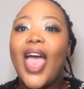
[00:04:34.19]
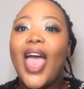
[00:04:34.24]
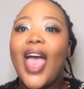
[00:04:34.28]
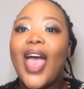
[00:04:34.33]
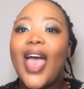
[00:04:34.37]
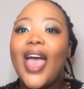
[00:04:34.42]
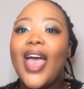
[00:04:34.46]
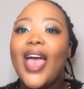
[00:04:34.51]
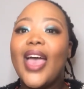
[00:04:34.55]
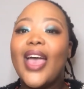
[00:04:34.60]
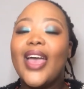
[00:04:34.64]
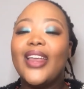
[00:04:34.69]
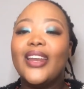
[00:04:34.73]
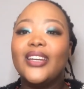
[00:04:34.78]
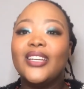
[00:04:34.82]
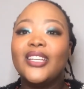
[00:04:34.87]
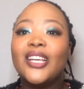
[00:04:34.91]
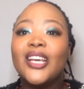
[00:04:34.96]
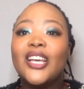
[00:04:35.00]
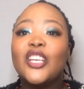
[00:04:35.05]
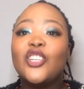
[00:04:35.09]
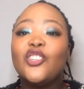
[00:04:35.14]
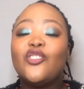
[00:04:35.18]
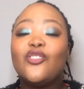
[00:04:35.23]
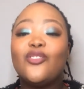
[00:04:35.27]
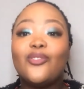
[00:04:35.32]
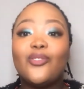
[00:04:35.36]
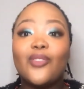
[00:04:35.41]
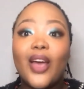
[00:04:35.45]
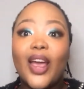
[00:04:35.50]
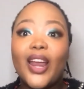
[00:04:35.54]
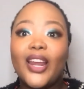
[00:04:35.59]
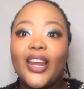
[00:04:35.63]
and
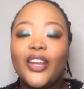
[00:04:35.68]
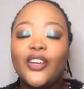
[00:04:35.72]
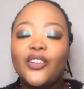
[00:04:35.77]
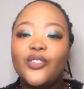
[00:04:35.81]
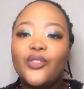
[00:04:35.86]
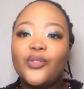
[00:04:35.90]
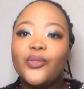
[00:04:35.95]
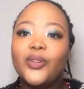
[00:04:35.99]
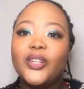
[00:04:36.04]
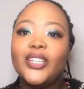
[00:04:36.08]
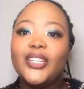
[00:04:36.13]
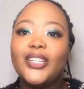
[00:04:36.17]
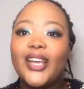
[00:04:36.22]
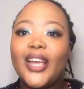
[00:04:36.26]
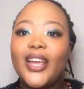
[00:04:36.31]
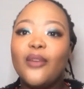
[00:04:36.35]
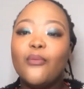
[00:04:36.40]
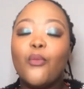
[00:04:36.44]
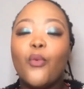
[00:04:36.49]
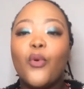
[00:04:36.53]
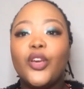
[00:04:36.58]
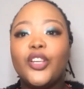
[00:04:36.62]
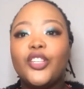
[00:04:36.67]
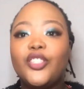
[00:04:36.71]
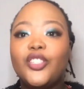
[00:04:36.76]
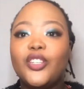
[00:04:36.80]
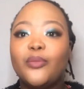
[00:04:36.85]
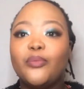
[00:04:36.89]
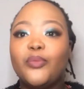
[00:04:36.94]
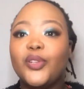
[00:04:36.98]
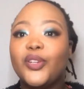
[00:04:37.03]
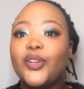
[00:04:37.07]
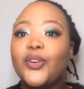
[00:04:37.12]
struggling to retain
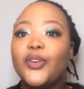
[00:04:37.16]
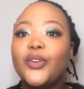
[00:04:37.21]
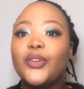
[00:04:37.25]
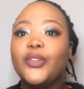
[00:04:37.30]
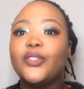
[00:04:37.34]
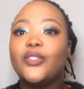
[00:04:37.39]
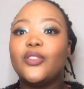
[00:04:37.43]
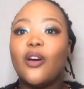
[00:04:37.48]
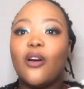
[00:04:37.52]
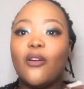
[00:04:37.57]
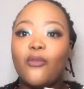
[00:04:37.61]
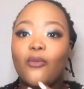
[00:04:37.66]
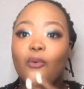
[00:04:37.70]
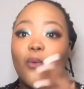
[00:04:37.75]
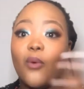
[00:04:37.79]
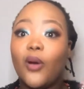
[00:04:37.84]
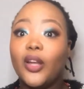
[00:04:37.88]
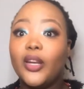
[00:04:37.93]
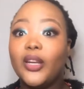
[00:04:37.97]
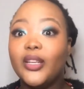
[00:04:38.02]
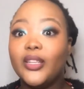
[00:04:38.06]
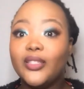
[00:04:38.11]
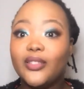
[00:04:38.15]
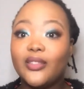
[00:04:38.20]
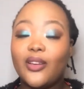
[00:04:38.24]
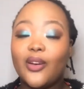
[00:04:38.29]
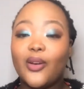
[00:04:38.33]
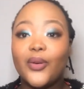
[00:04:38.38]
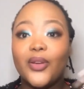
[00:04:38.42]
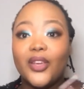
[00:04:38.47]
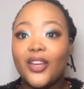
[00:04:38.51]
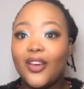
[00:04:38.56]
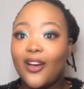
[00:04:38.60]
moisture because of what is
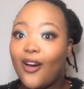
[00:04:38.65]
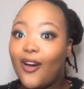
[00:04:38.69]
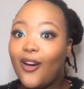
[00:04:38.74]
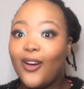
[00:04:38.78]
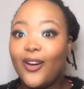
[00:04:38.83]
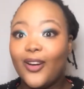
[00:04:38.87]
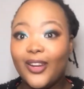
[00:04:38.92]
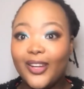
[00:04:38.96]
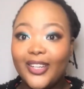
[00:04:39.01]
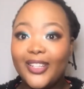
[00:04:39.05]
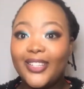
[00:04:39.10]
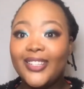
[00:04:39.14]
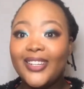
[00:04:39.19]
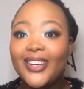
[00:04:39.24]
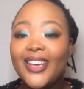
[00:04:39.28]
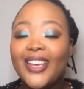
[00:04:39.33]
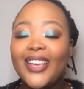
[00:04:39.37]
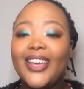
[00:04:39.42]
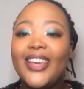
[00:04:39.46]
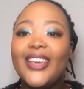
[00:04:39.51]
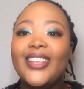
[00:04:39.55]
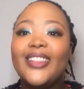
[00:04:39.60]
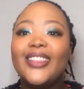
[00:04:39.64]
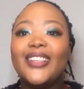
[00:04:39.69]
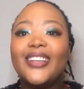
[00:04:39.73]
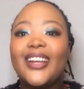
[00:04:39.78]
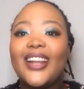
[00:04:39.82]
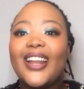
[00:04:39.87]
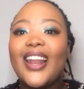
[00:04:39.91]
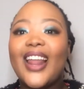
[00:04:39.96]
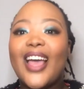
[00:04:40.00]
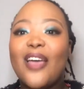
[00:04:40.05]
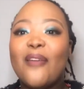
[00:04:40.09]
going on in the
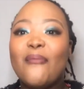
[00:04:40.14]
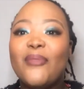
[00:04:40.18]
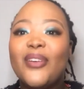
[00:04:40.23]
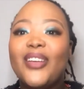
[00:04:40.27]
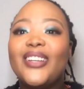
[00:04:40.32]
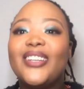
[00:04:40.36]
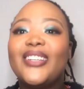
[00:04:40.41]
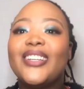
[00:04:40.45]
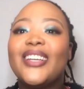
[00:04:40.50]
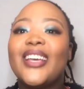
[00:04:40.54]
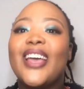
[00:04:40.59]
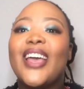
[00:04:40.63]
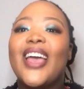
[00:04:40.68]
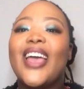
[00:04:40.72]
climate,